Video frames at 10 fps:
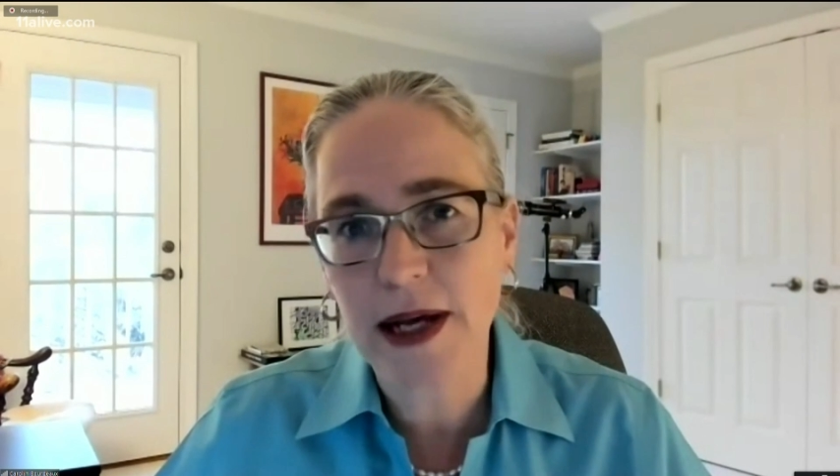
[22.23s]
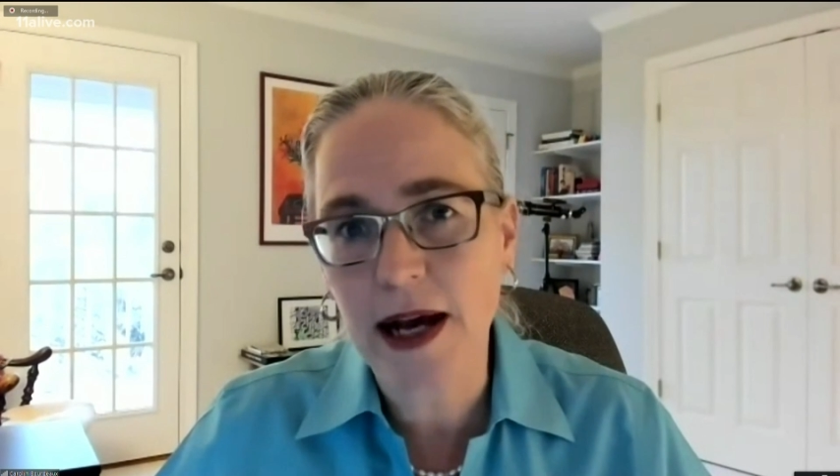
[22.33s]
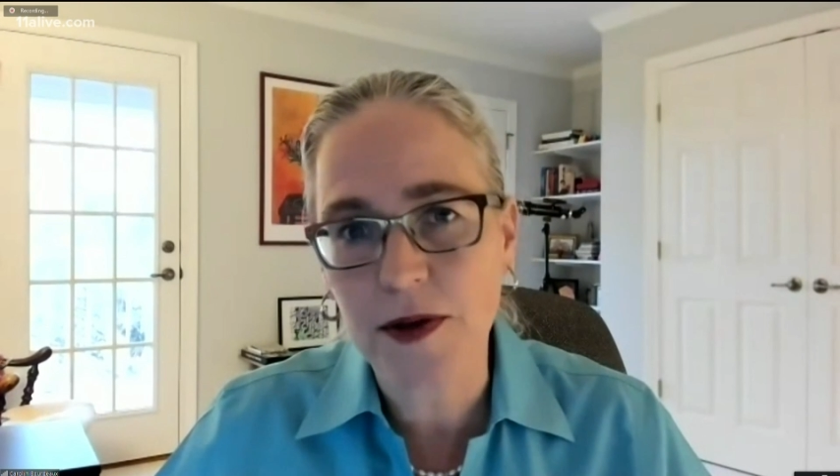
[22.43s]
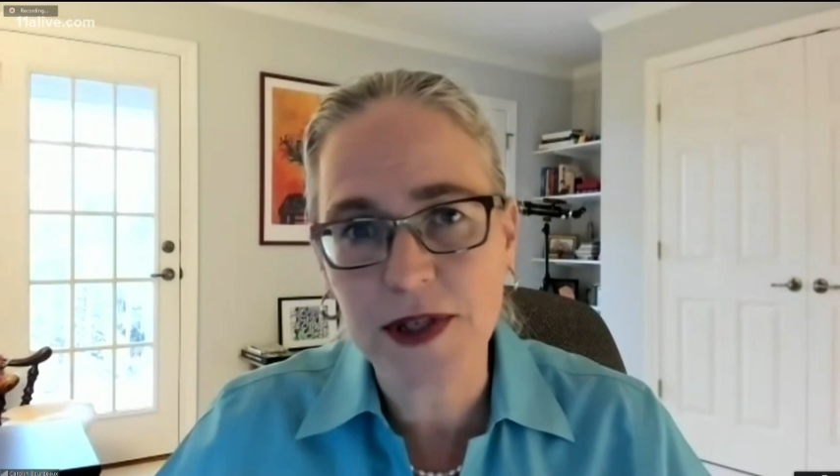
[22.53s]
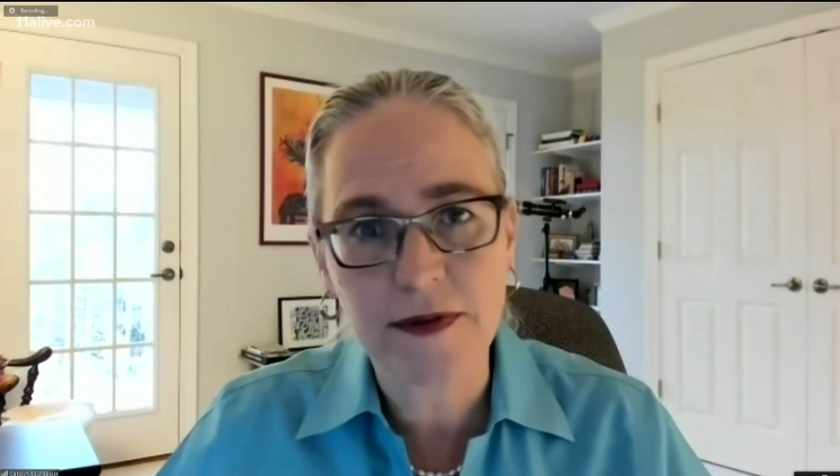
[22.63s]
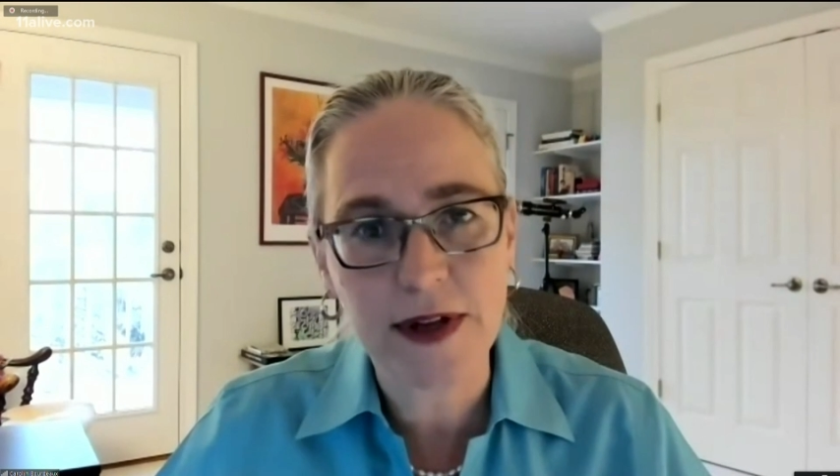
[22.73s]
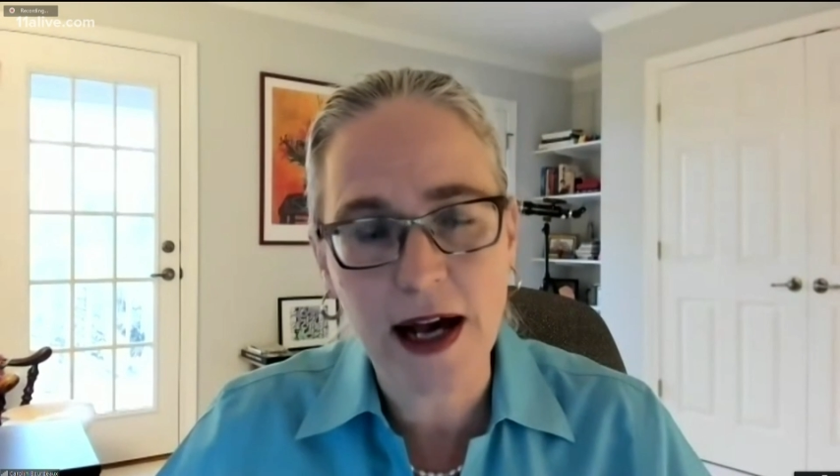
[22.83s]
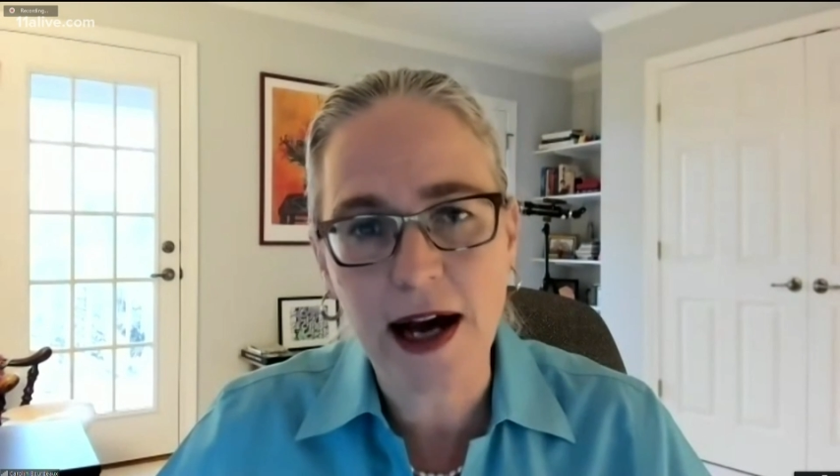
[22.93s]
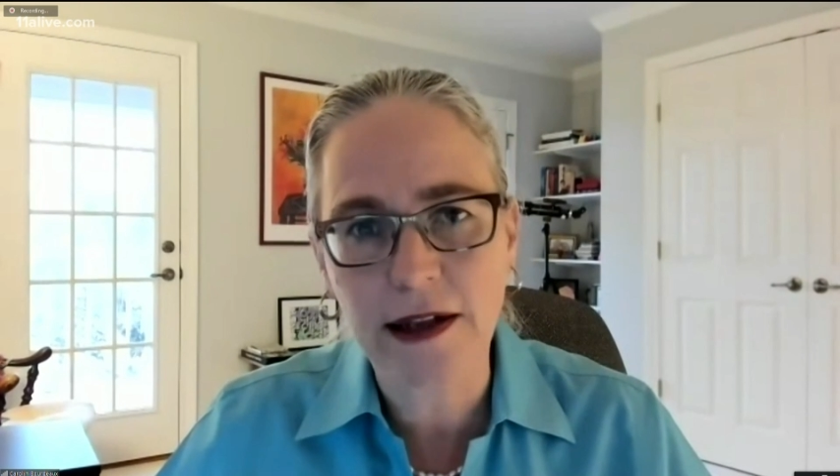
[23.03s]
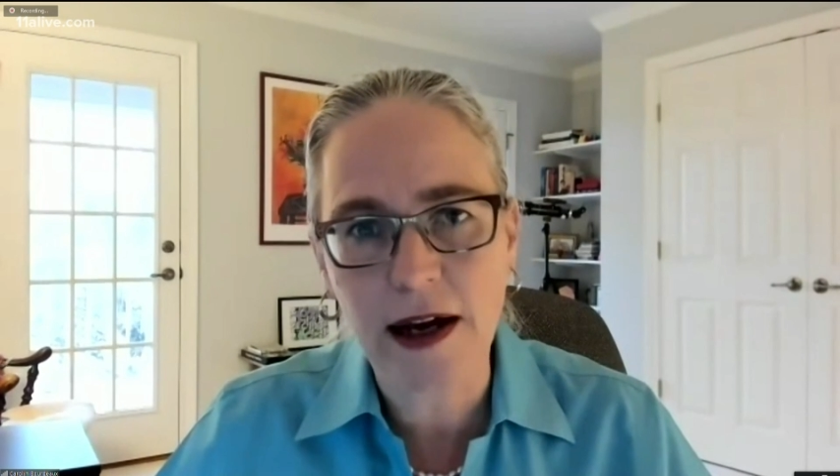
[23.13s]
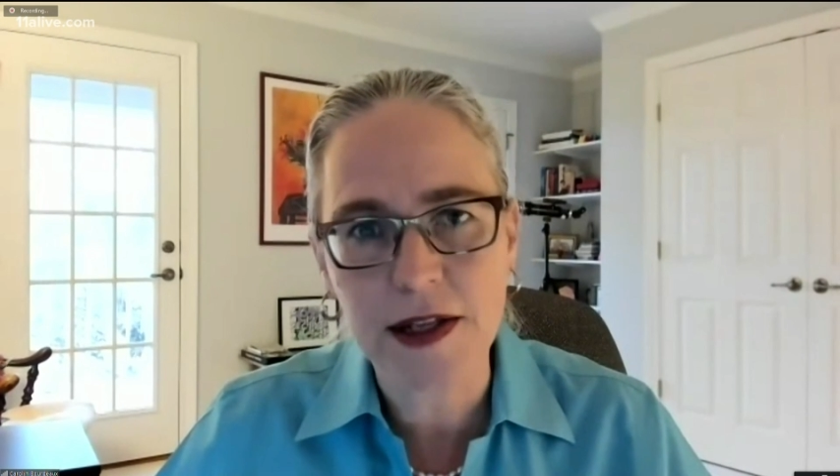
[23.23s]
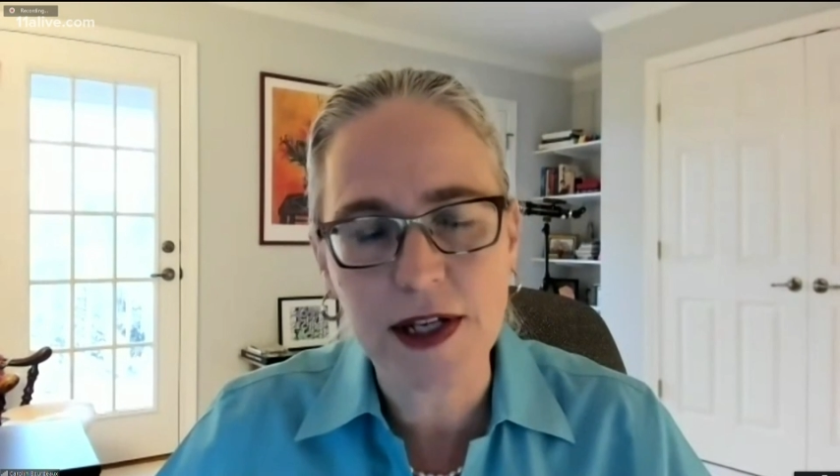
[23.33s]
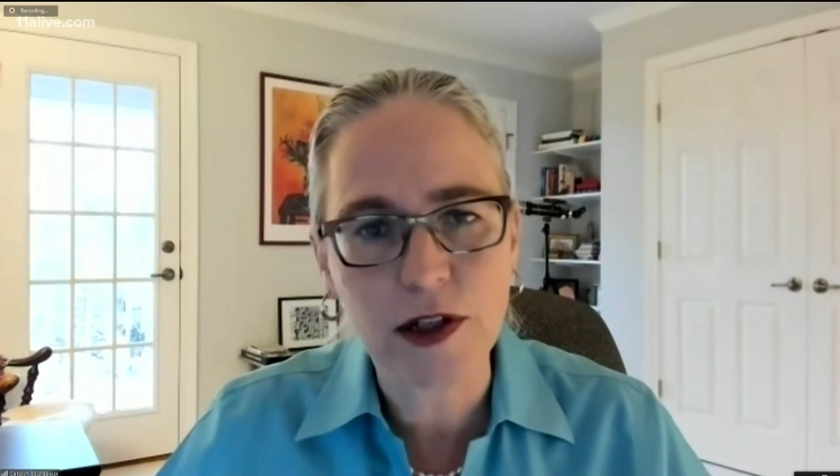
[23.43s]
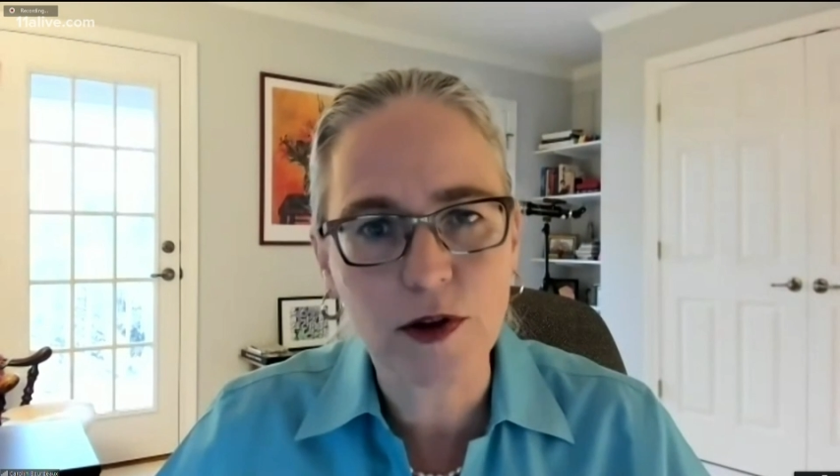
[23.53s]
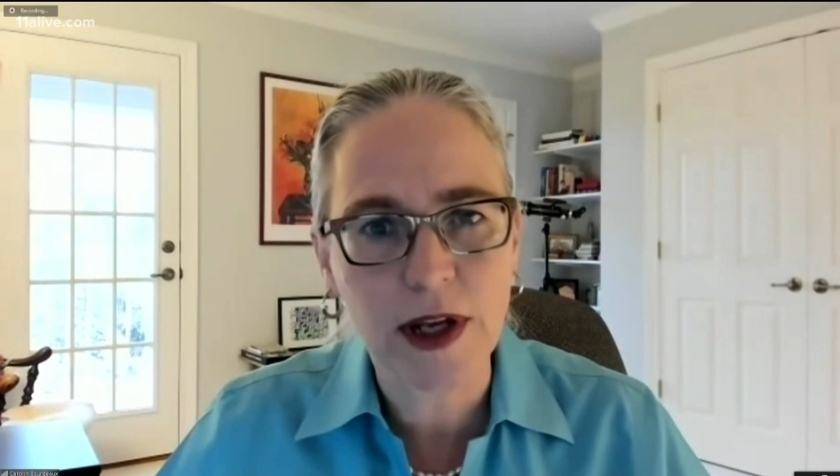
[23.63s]
health safety guidelines,
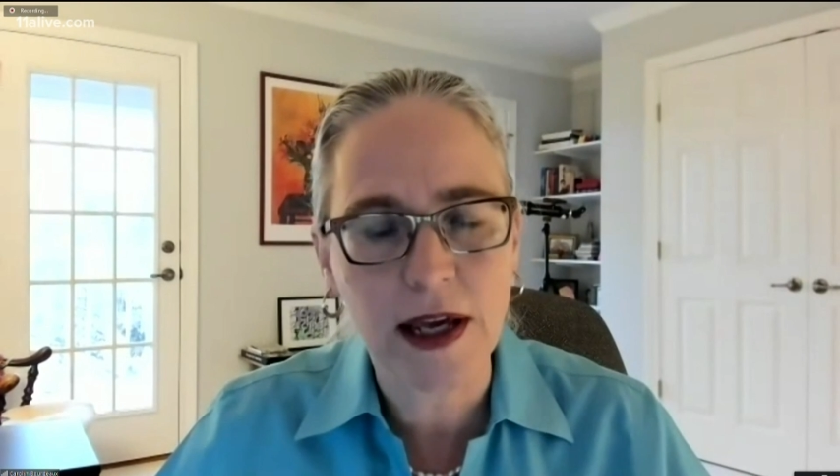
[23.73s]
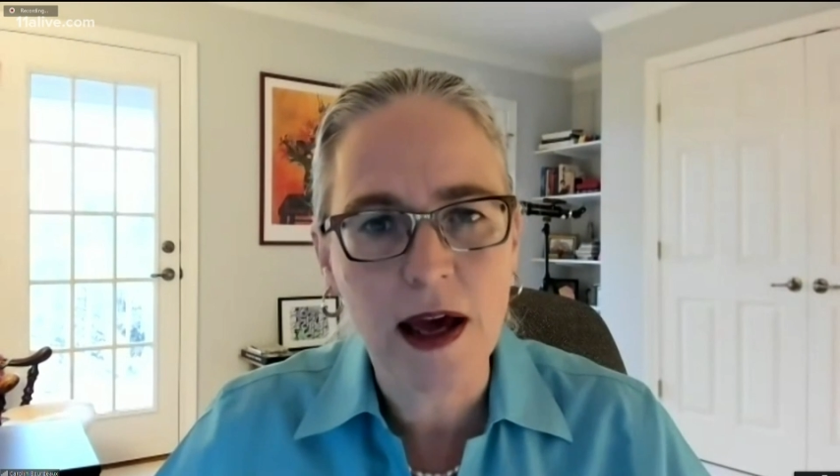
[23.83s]
including